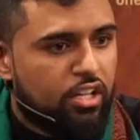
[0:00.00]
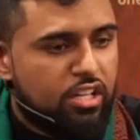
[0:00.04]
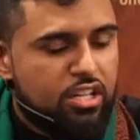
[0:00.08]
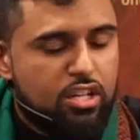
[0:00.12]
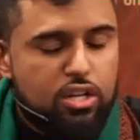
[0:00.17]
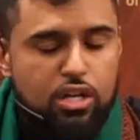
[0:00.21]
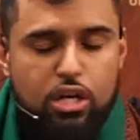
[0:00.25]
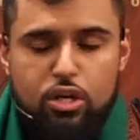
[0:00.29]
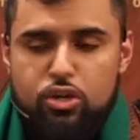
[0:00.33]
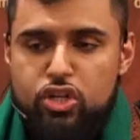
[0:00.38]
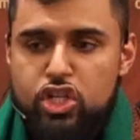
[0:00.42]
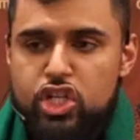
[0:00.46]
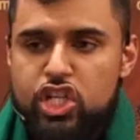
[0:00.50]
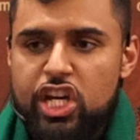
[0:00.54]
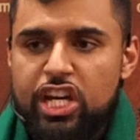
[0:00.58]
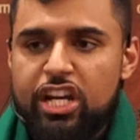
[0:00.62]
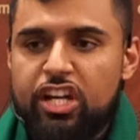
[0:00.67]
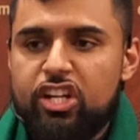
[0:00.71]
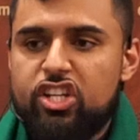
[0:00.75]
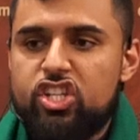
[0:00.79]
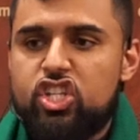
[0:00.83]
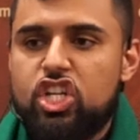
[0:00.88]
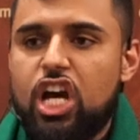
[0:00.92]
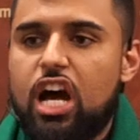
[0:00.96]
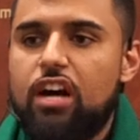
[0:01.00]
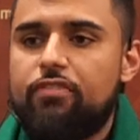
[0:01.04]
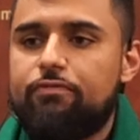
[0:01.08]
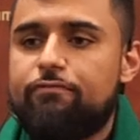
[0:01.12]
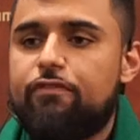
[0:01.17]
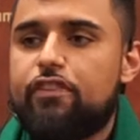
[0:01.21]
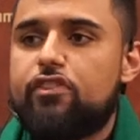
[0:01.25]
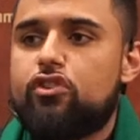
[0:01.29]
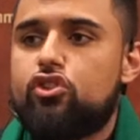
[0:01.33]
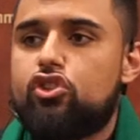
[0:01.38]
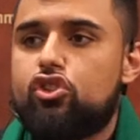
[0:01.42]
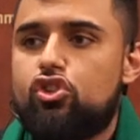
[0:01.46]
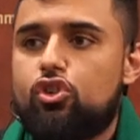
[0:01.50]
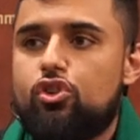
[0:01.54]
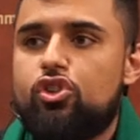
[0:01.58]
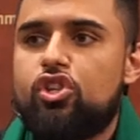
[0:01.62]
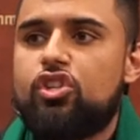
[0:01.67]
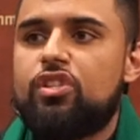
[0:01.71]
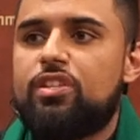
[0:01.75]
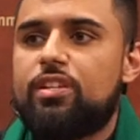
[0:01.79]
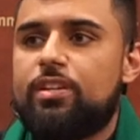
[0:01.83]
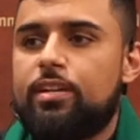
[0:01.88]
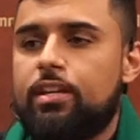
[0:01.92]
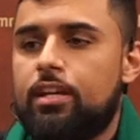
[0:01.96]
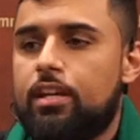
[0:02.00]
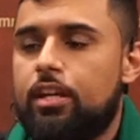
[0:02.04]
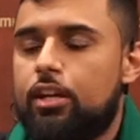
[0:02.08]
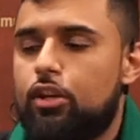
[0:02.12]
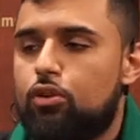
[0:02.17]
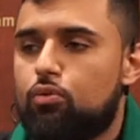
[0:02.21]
You know Sheikh Jafar Shushtari,